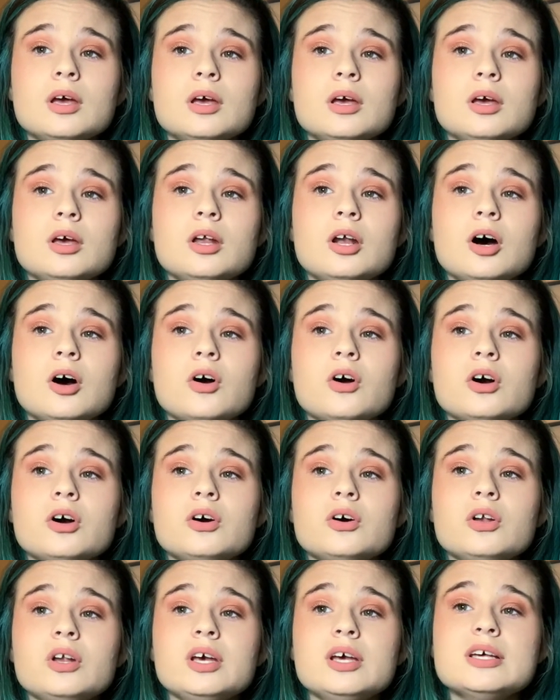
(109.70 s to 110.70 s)
you know,
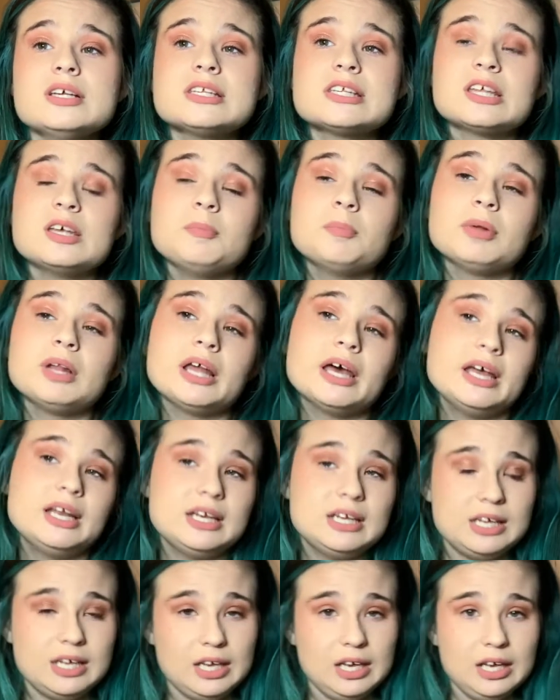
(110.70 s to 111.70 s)
could easily
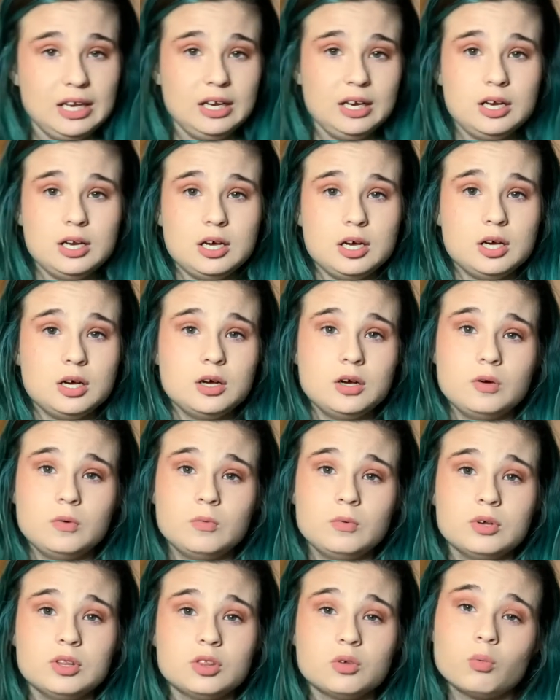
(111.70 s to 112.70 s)
blend in
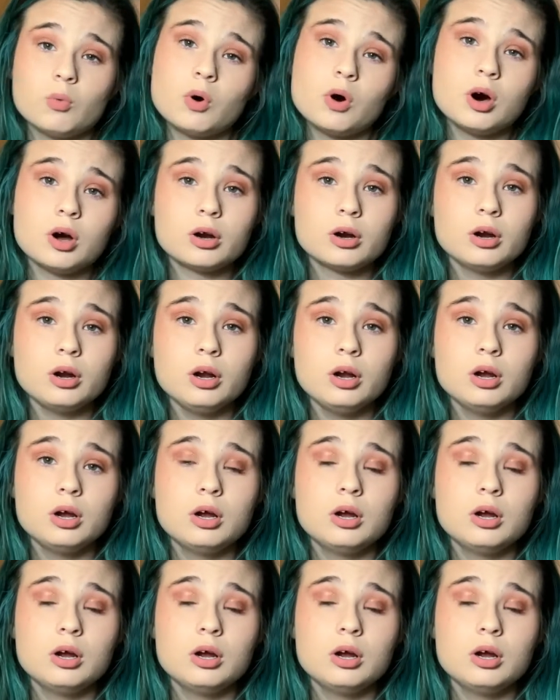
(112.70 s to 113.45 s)
with the water.